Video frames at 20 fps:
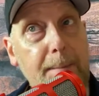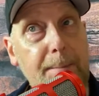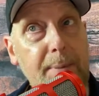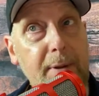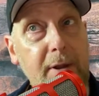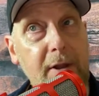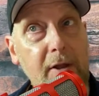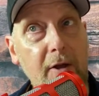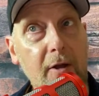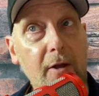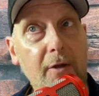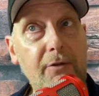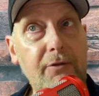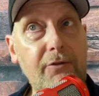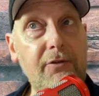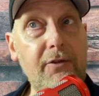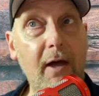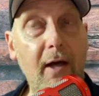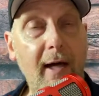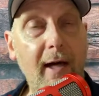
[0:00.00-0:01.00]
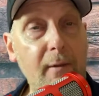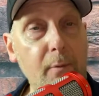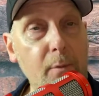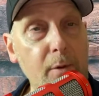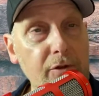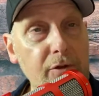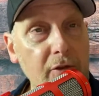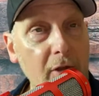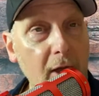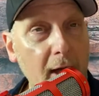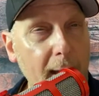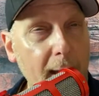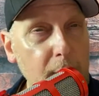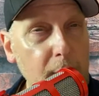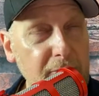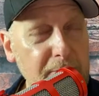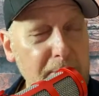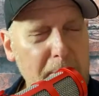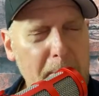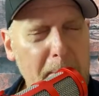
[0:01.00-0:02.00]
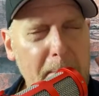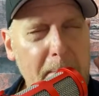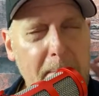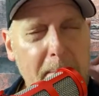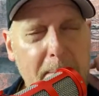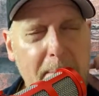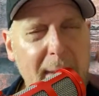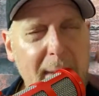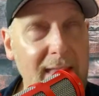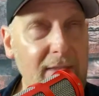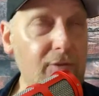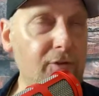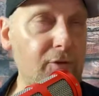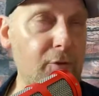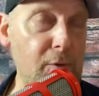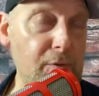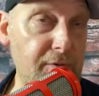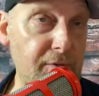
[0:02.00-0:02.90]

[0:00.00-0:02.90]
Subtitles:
because I was mental